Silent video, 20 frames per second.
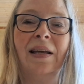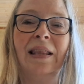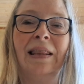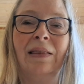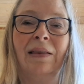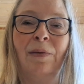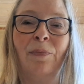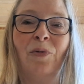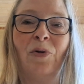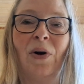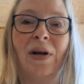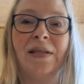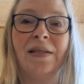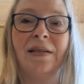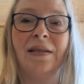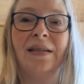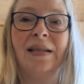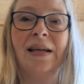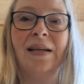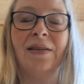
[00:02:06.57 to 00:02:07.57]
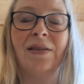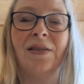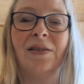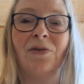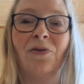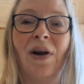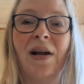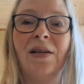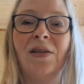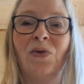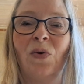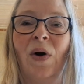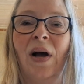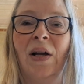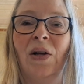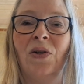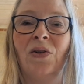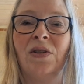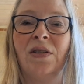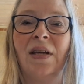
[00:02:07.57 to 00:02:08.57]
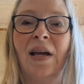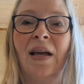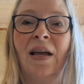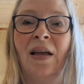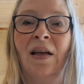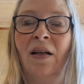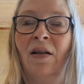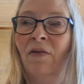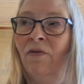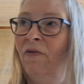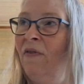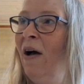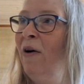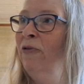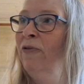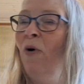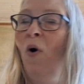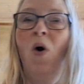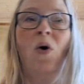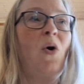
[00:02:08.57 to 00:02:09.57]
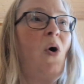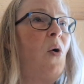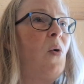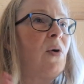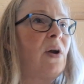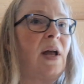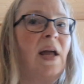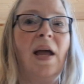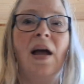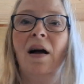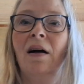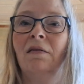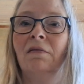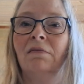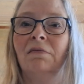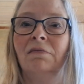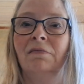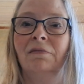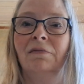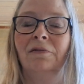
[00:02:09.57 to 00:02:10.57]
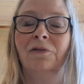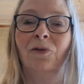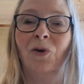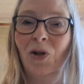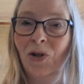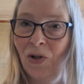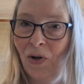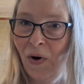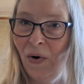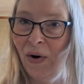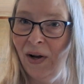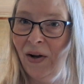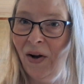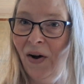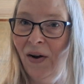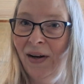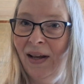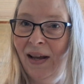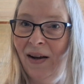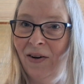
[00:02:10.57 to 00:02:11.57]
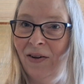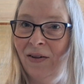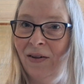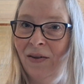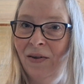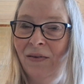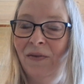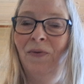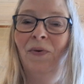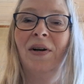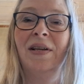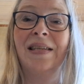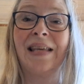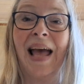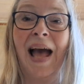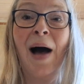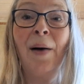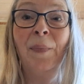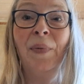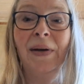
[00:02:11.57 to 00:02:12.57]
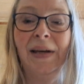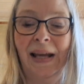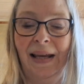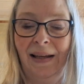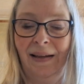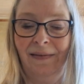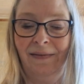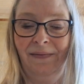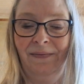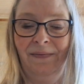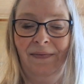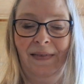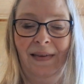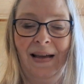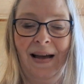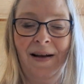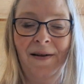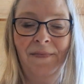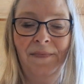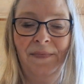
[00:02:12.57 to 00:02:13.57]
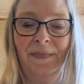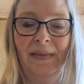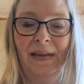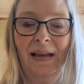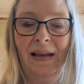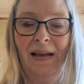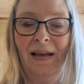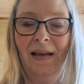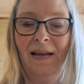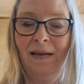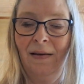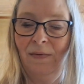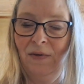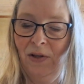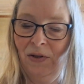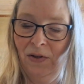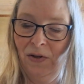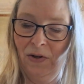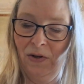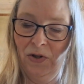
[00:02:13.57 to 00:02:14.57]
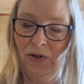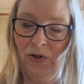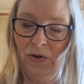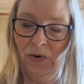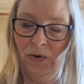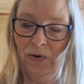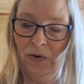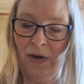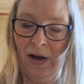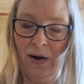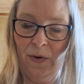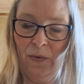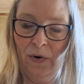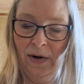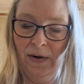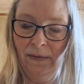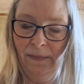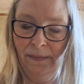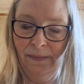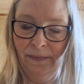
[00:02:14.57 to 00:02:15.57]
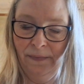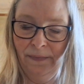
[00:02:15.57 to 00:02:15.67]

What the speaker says: in the present tense, right? So I could say, hvad foregår der her? What's going on here? What is happening? Yeah? I'm just going to show you that one.